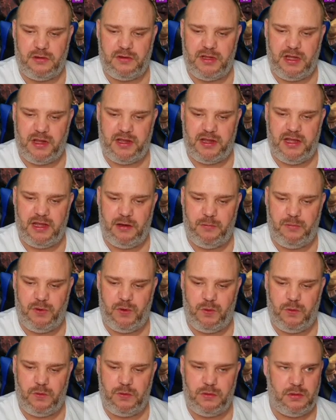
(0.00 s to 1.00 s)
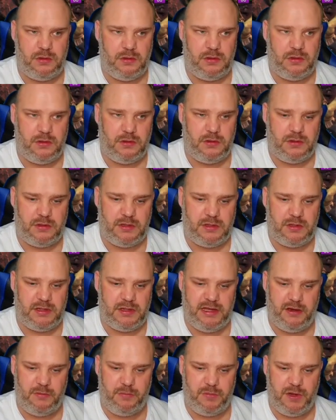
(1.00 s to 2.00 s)
the unkillable
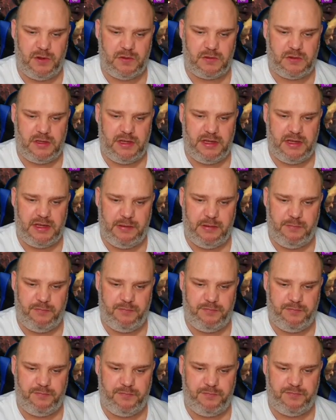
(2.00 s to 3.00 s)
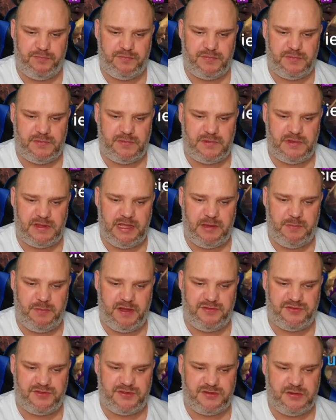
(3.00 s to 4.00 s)
and the block
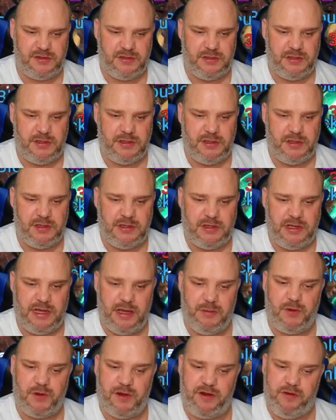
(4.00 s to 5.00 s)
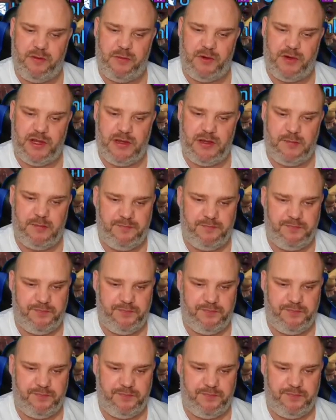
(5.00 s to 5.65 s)
debuffs up on everybody.